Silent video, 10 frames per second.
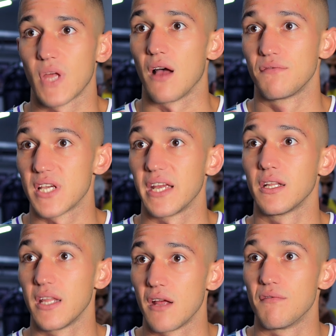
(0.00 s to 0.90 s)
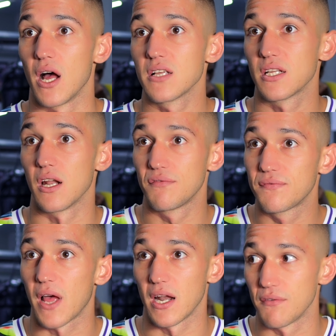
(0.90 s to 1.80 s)
I've taken their advice and
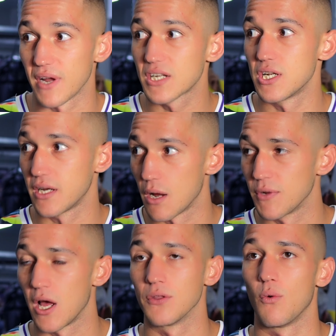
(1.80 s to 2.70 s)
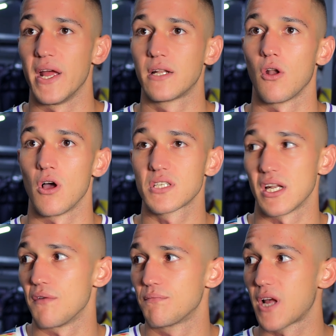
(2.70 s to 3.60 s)
I've actually come down the weight class,
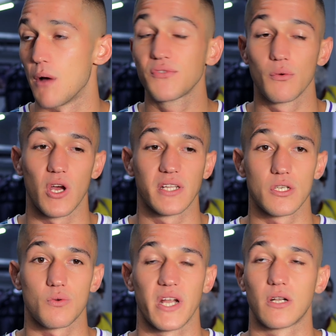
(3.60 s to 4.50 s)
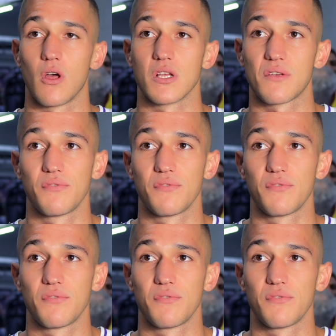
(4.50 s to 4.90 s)
and I'm comfortable at this weight class.